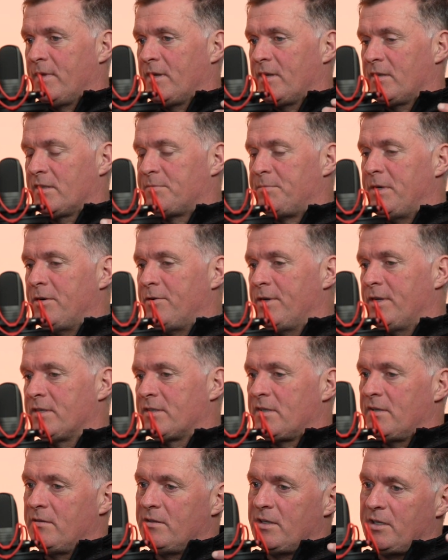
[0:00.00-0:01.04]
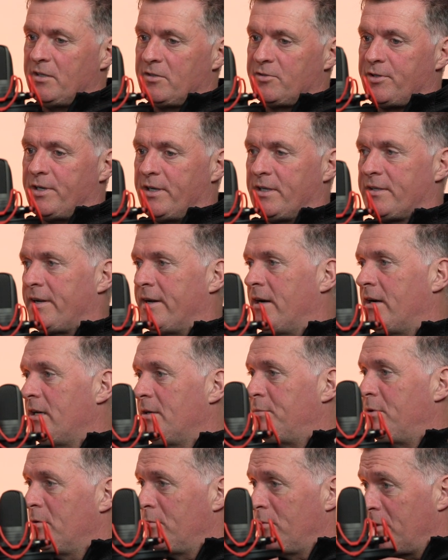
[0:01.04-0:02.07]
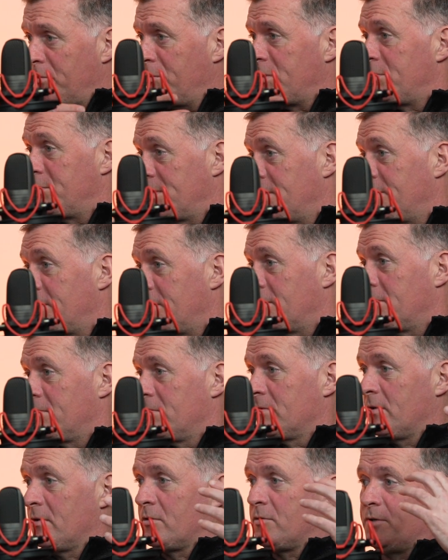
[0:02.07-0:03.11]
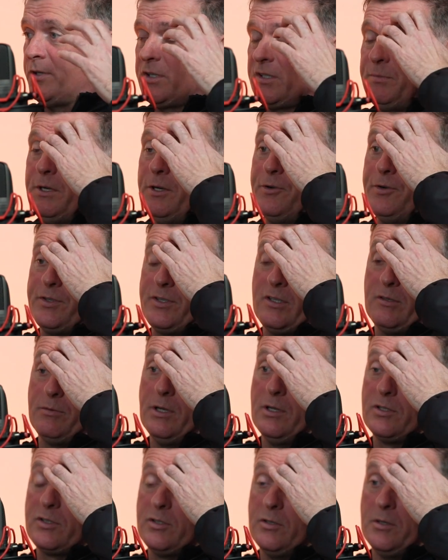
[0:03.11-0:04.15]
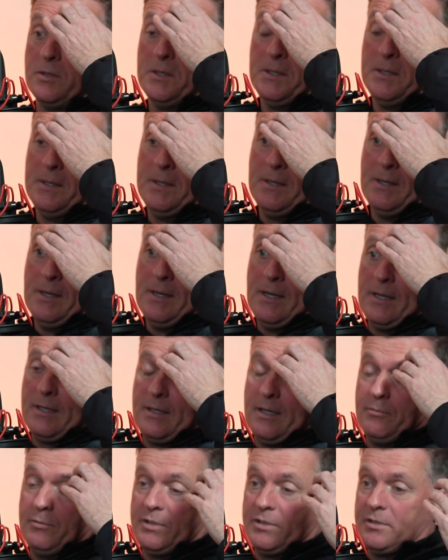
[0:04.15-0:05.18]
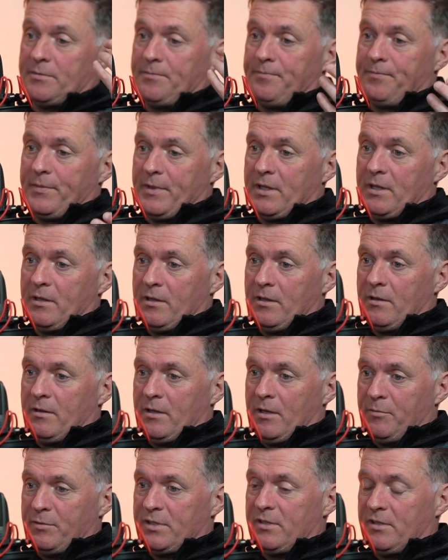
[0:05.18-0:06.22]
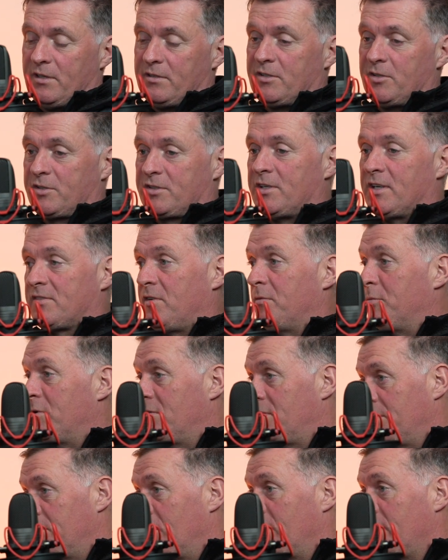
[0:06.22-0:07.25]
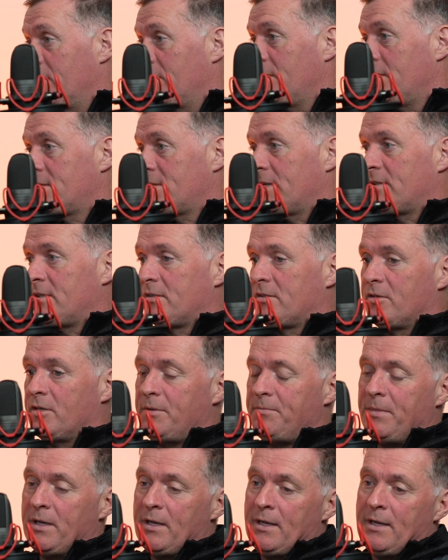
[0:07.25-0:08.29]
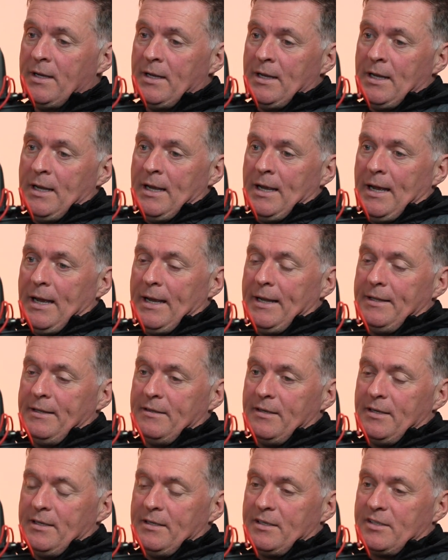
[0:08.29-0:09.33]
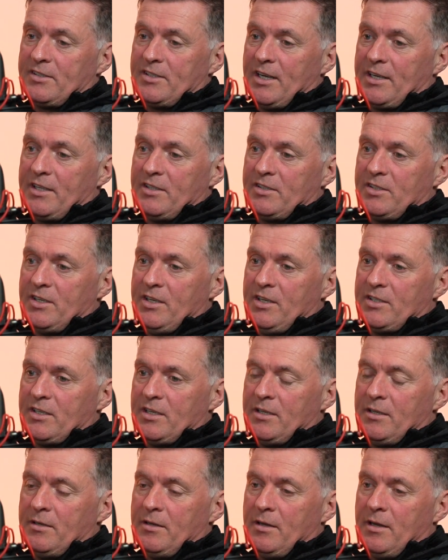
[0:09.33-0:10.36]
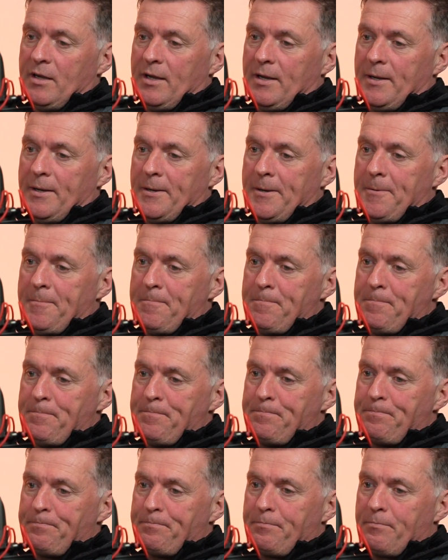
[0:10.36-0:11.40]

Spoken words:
experience, and then straight into the Hartlepool one, which was another good experience as well. So that was a successful move in my eyes at the time. And then the second season, I